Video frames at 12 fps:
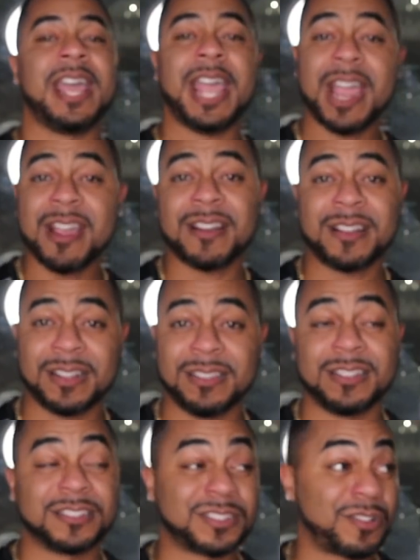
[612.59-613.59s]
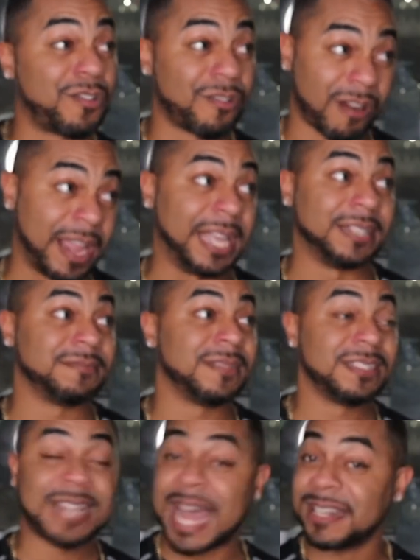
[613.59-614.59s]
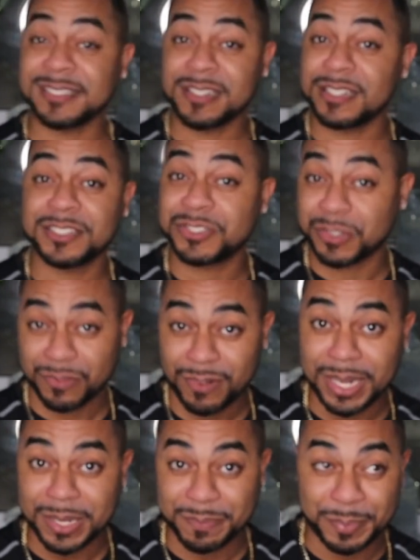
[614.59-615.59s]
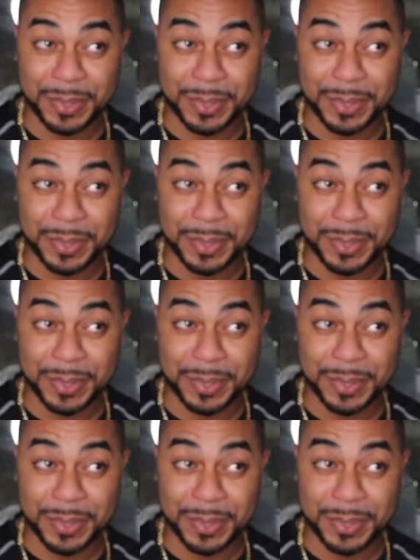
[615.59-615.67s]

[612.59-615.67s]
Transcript: Erica looks great. Not as good as Dorit,